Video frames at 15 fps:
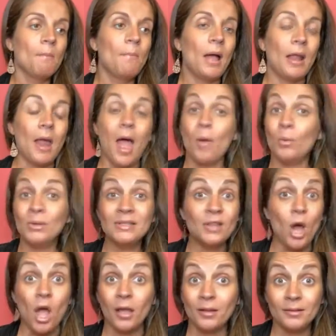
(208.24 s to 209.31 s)
But I
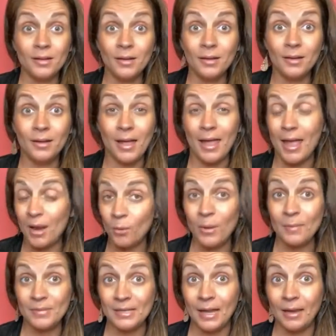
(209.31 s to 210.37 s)
had a
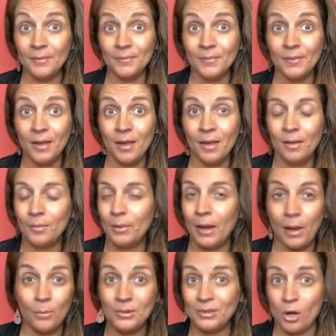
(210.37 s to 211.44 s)
website,
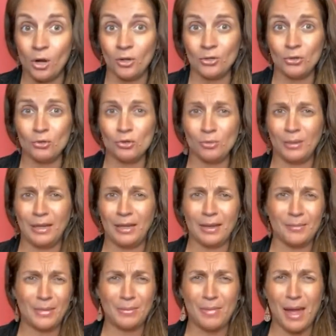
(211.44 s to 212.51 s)
but I was not on social media.
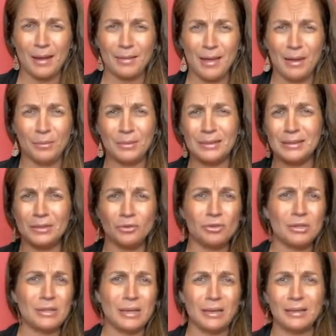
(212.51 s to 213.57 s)
I mean, back then it was still
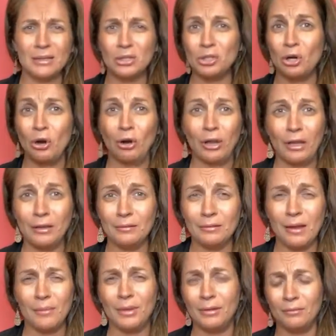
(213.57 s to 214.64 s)
just like starting.
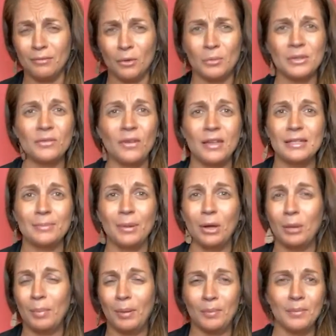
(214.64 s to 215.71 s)
I mean, there was
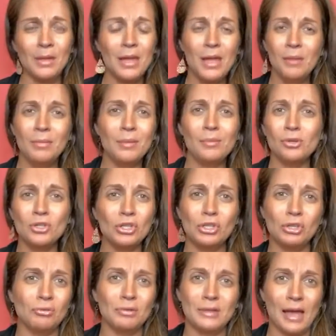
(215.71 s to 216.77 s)
Facebook, but people
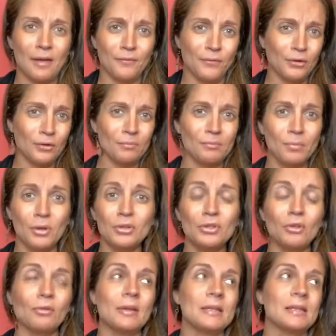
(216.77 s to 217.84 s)
just used that for
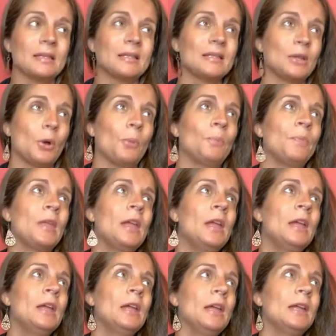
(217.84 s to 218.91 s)
personal reasons. So
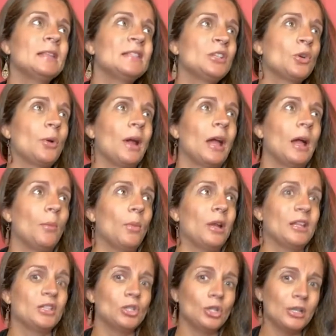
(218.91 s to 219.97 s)
Instagram,
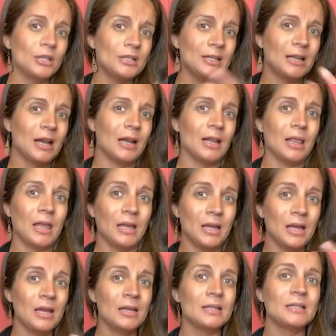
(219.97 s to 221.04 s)
when it started to kind of
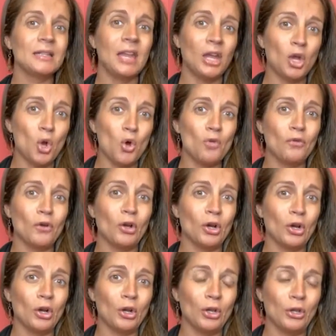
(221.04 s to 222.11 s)
like take
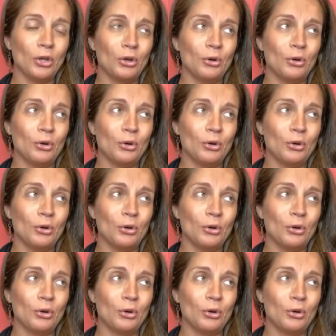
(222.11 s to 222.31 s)
over,